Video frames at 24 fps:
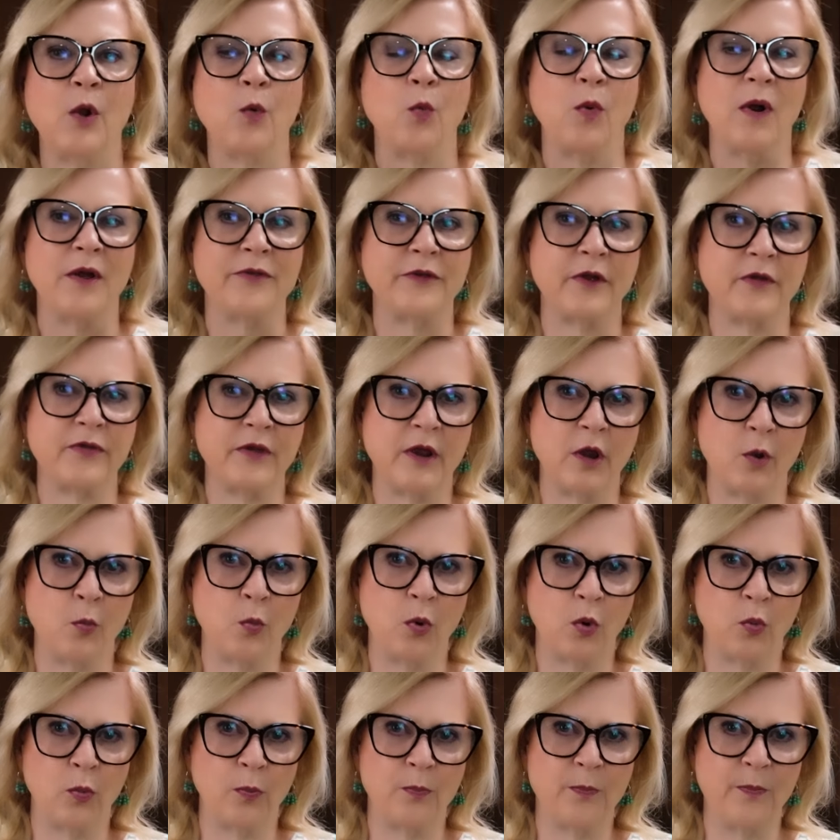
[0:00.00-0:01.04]
whether there
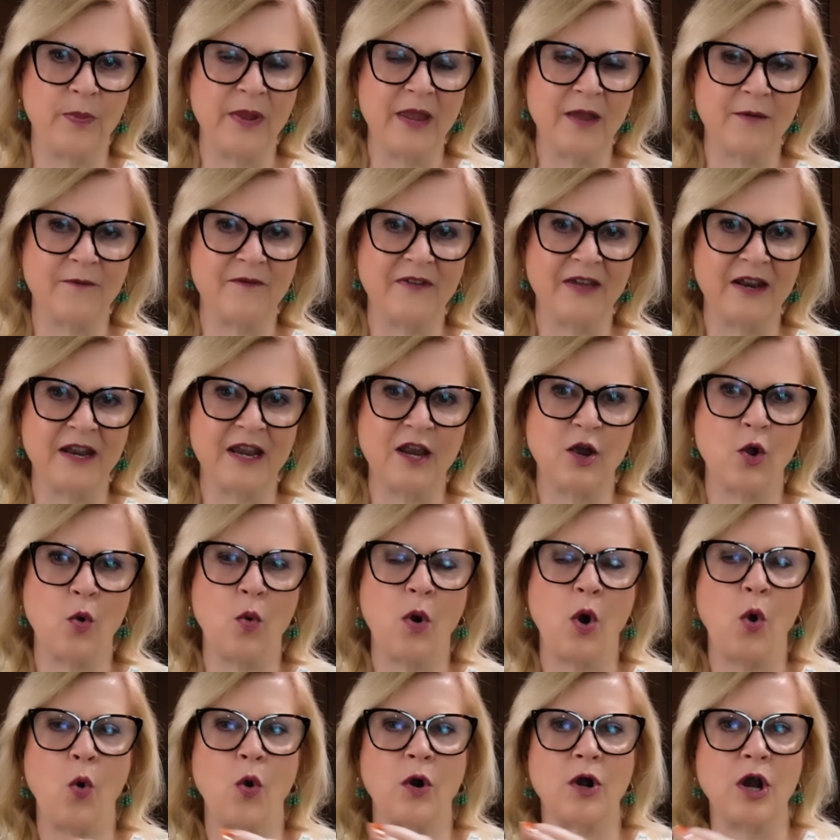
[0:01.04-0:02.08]
will be a video
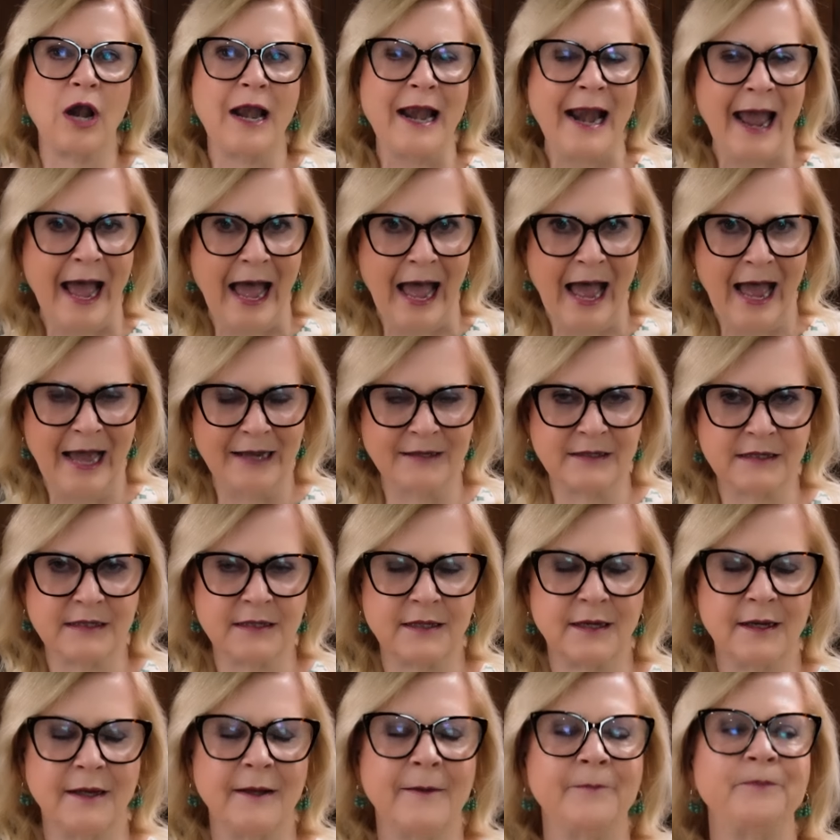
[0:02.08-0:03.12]
or not,